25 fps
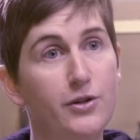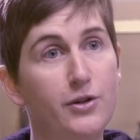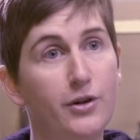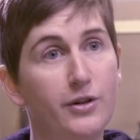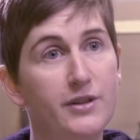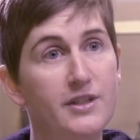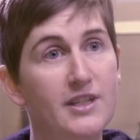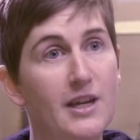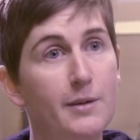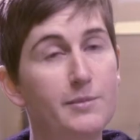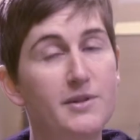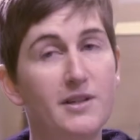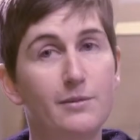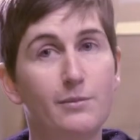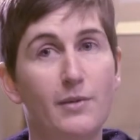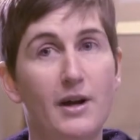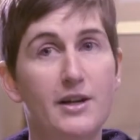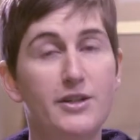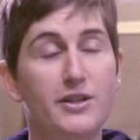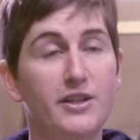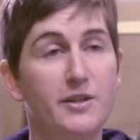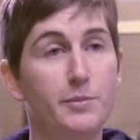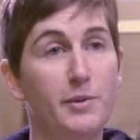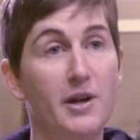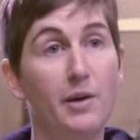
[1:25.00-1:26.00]
concepts. It
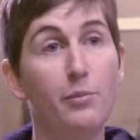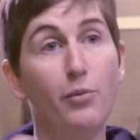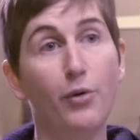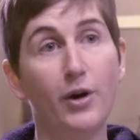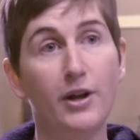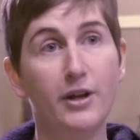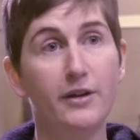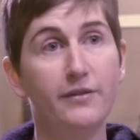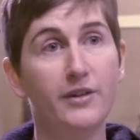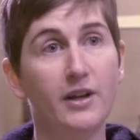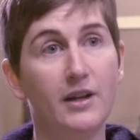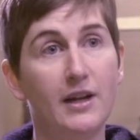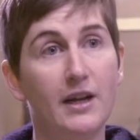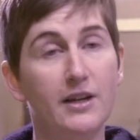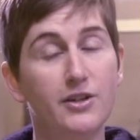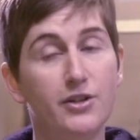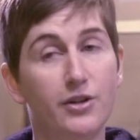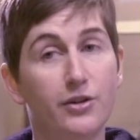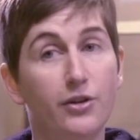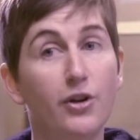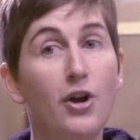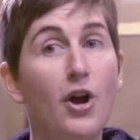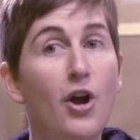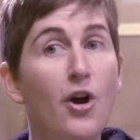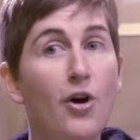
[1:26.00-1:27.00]
might just be a point of
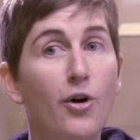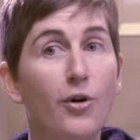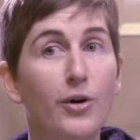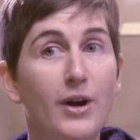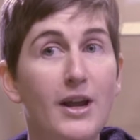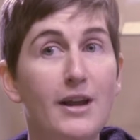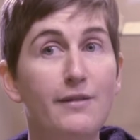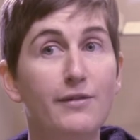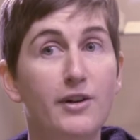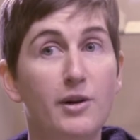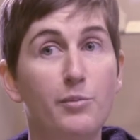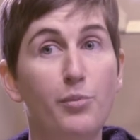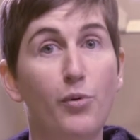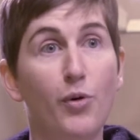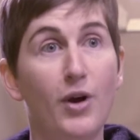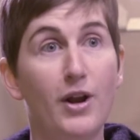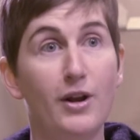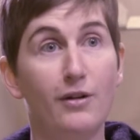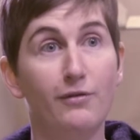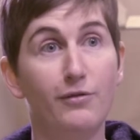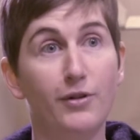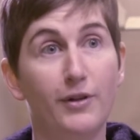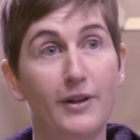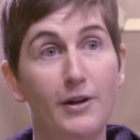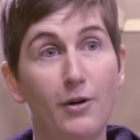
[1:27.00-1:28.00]
connection or even a point
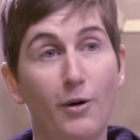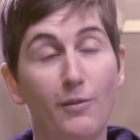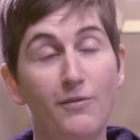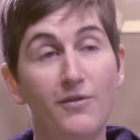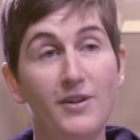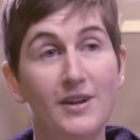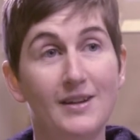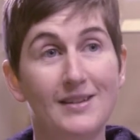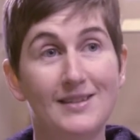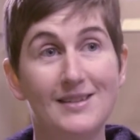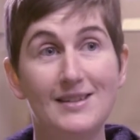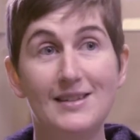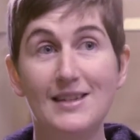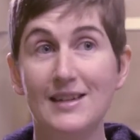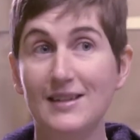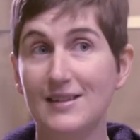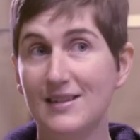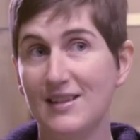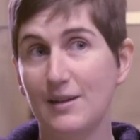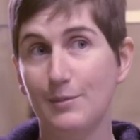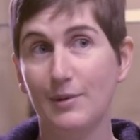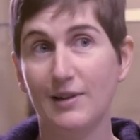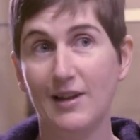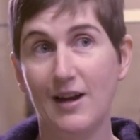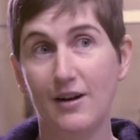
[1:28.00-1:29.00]
of really obvious
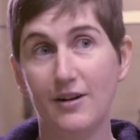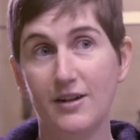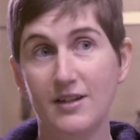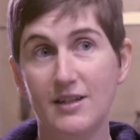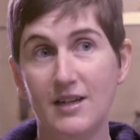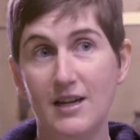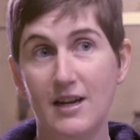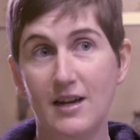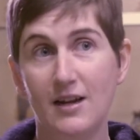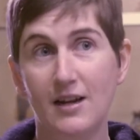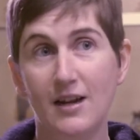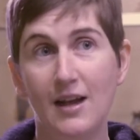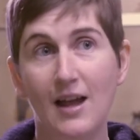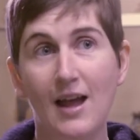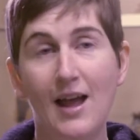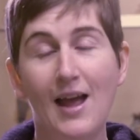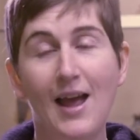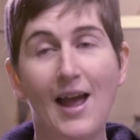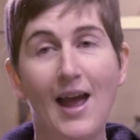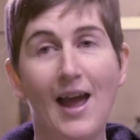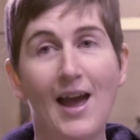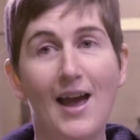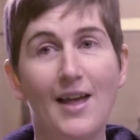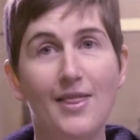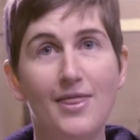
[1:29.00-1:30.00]
dissimilarity.
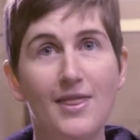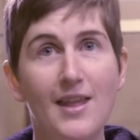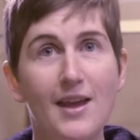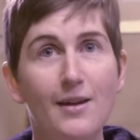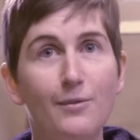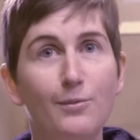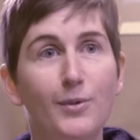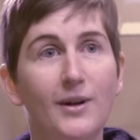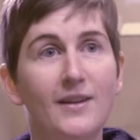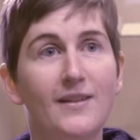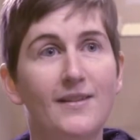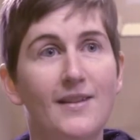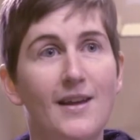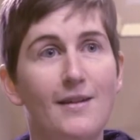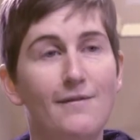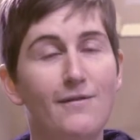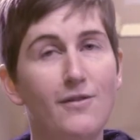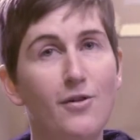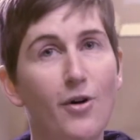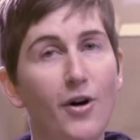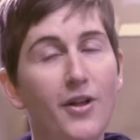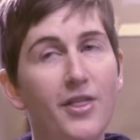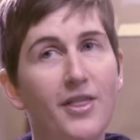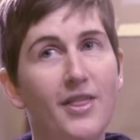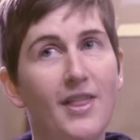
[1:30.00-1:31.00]
And then once they've
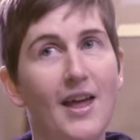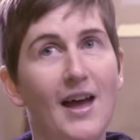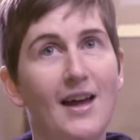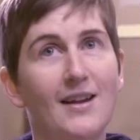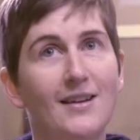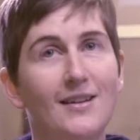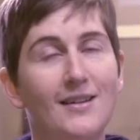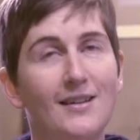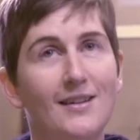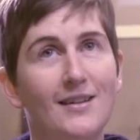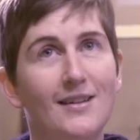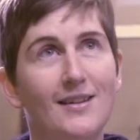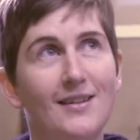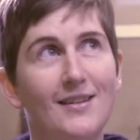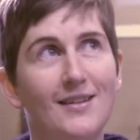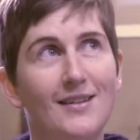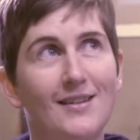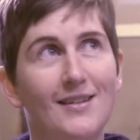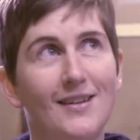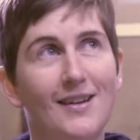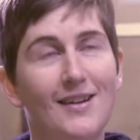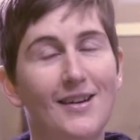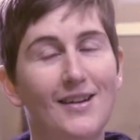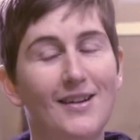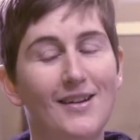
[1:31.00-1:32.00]
got that
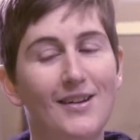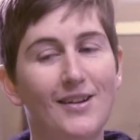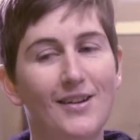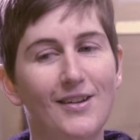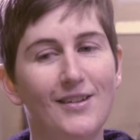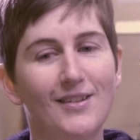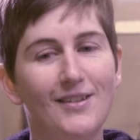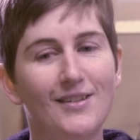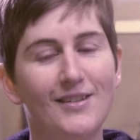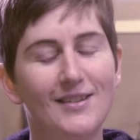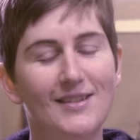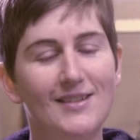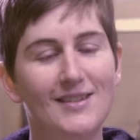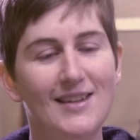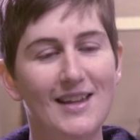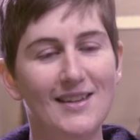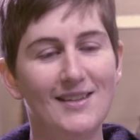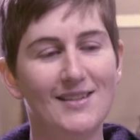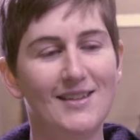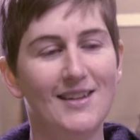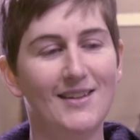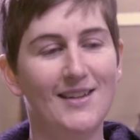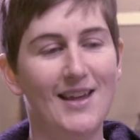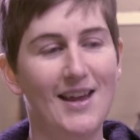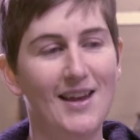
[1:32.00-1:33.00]

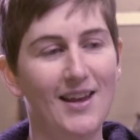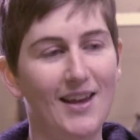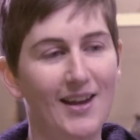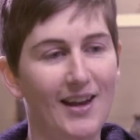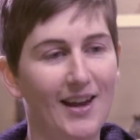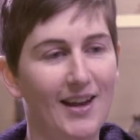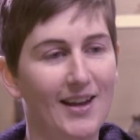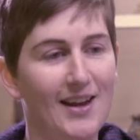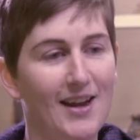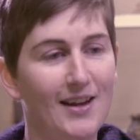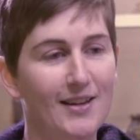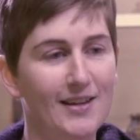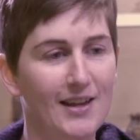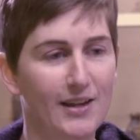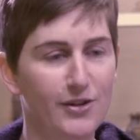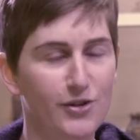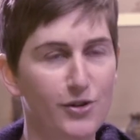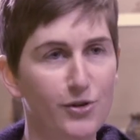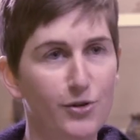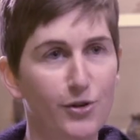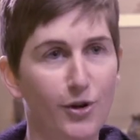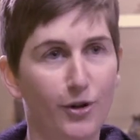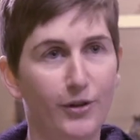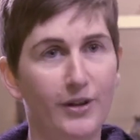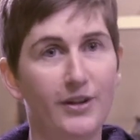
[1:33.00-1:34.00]
sense that they can connect their
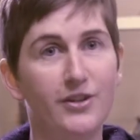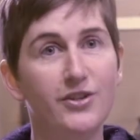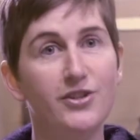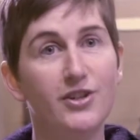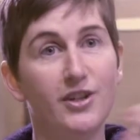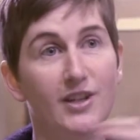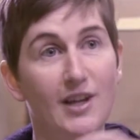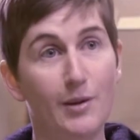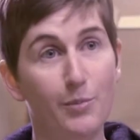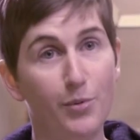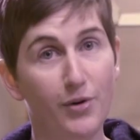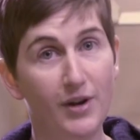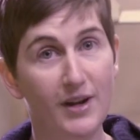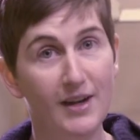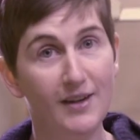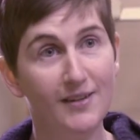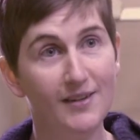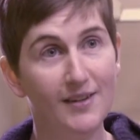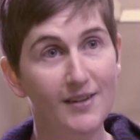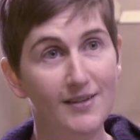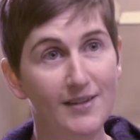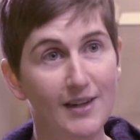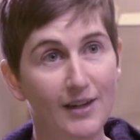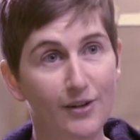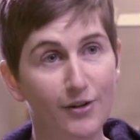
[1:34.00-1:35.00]
new knowledge to their
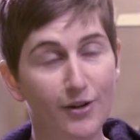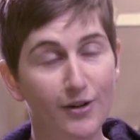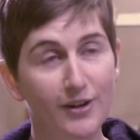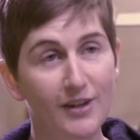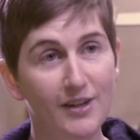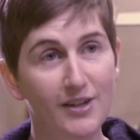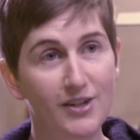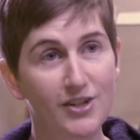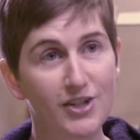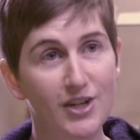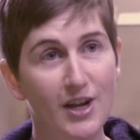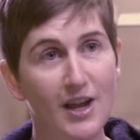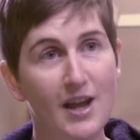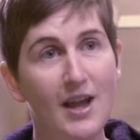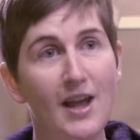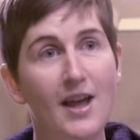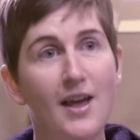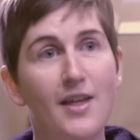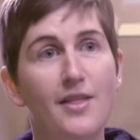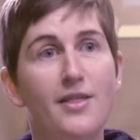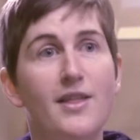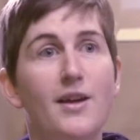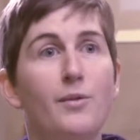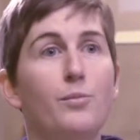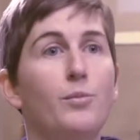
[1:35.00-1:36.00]
pre-existing knowledge,
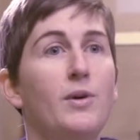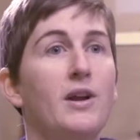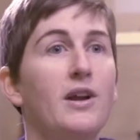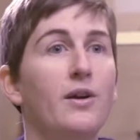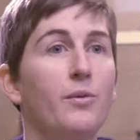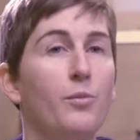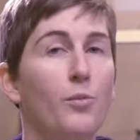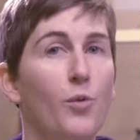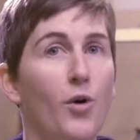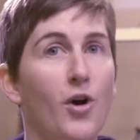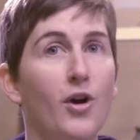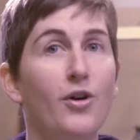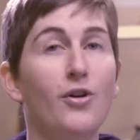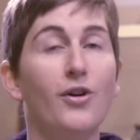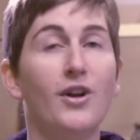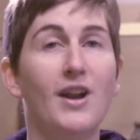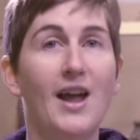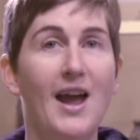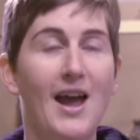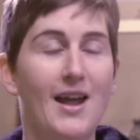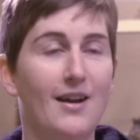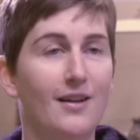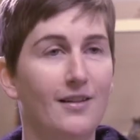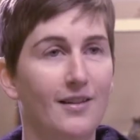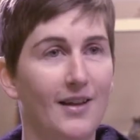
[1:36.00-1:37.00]
then we can work on
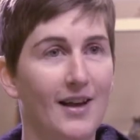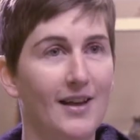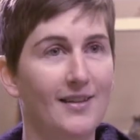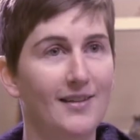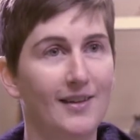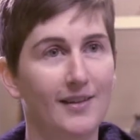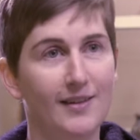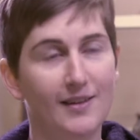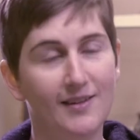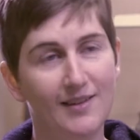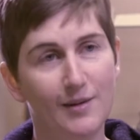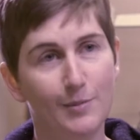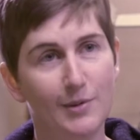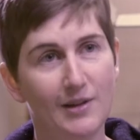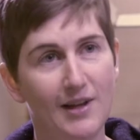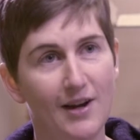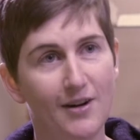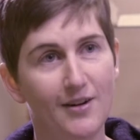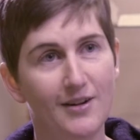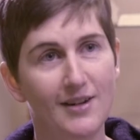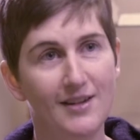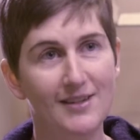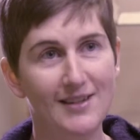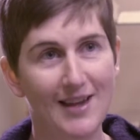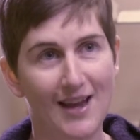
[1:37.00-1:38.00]
analysing the
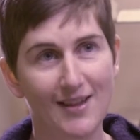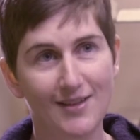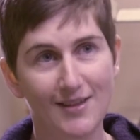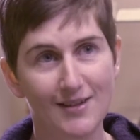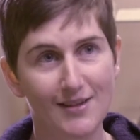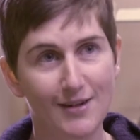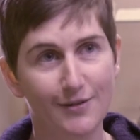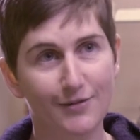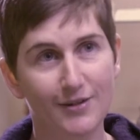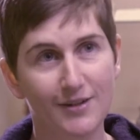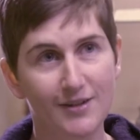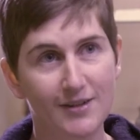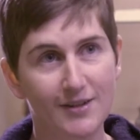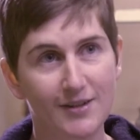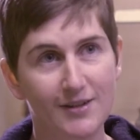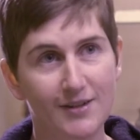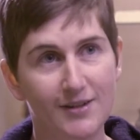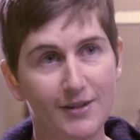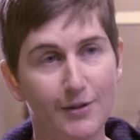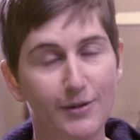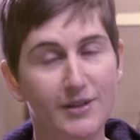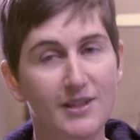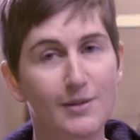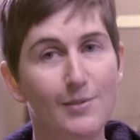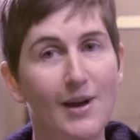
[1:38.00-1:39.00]
similarities and the differences.
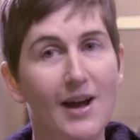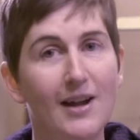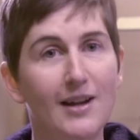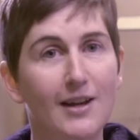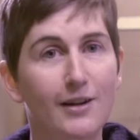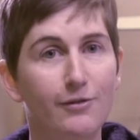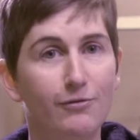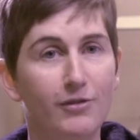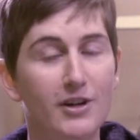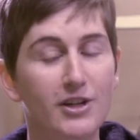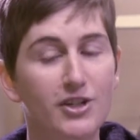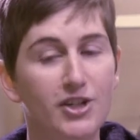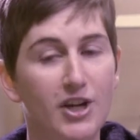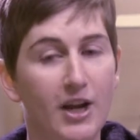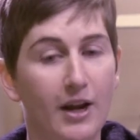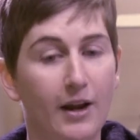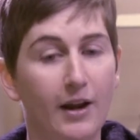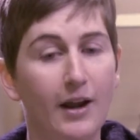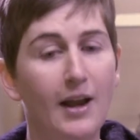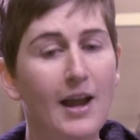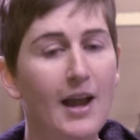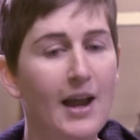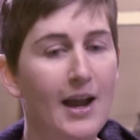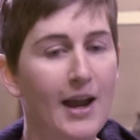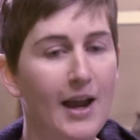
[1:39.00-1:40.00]
So it's about enriching
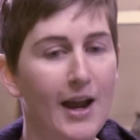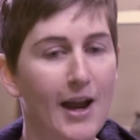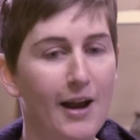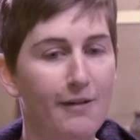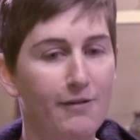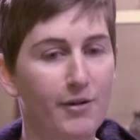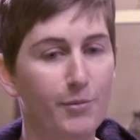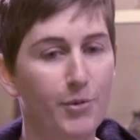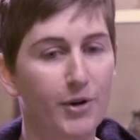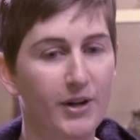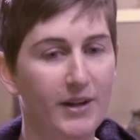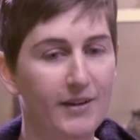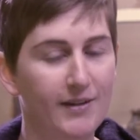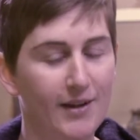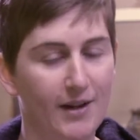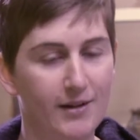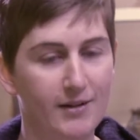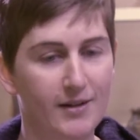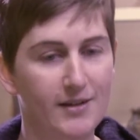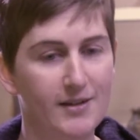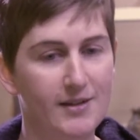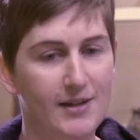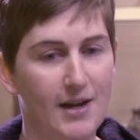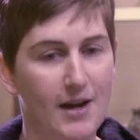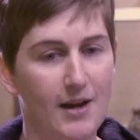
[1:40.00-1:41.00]
everybody's
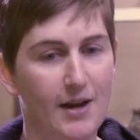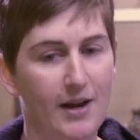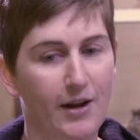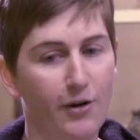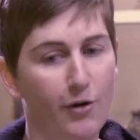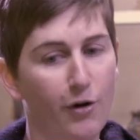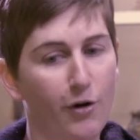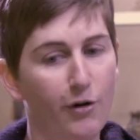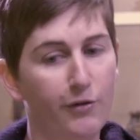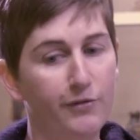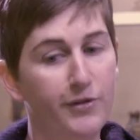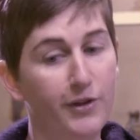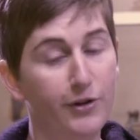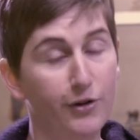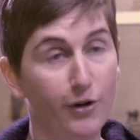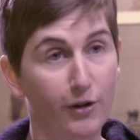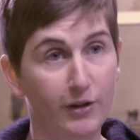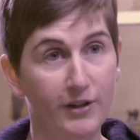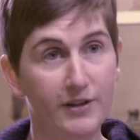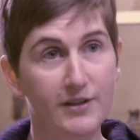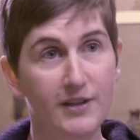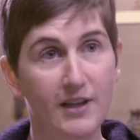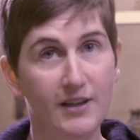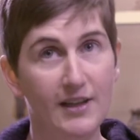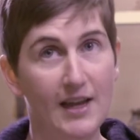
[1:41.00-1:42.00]
understanding of the
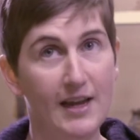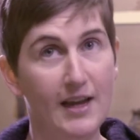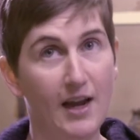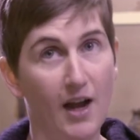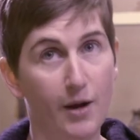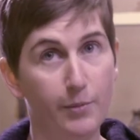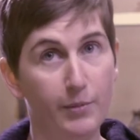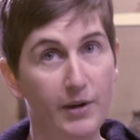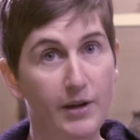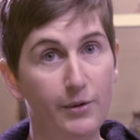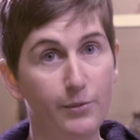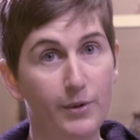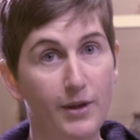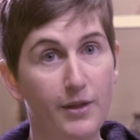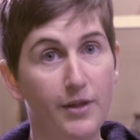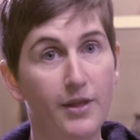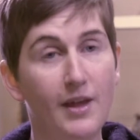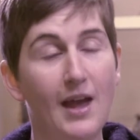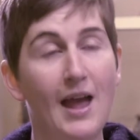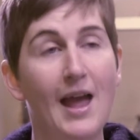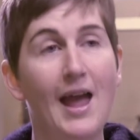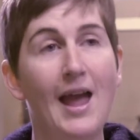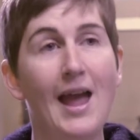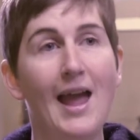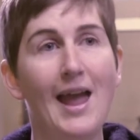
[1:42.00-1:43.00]
knowledge that they come in with
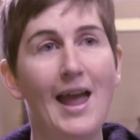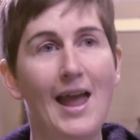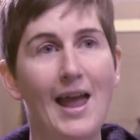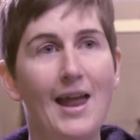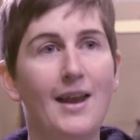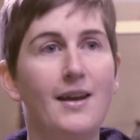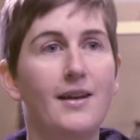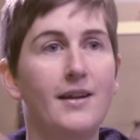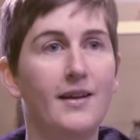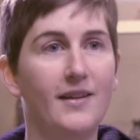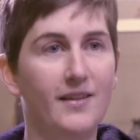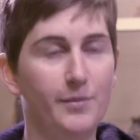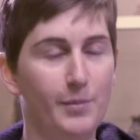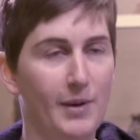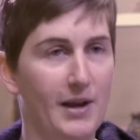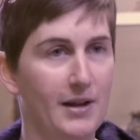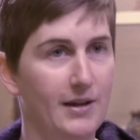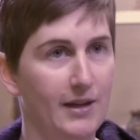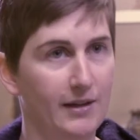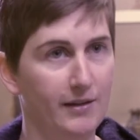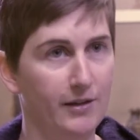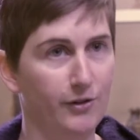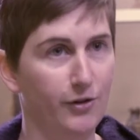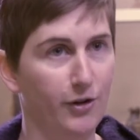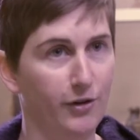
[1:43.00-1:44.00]
and
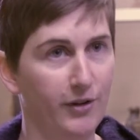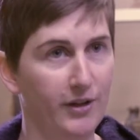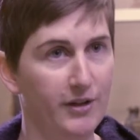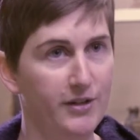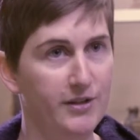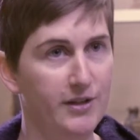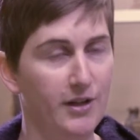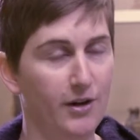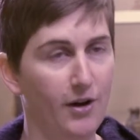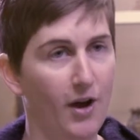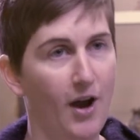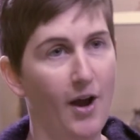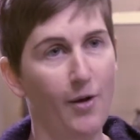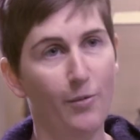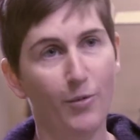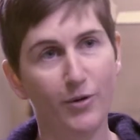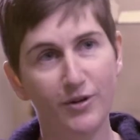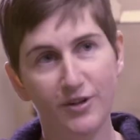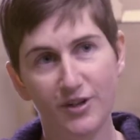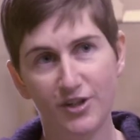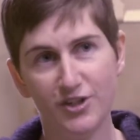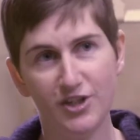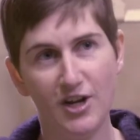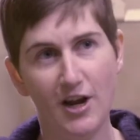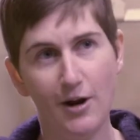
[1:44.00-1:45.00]
expanding the knowledge that I want
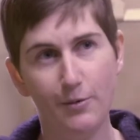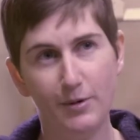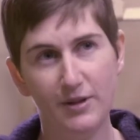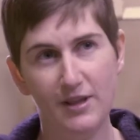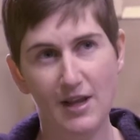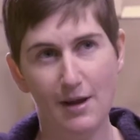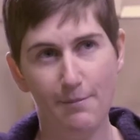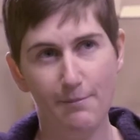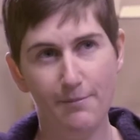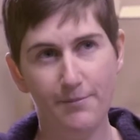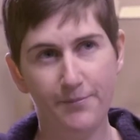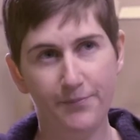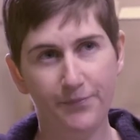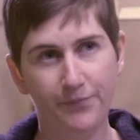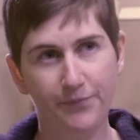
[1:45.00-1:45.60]
to share with them.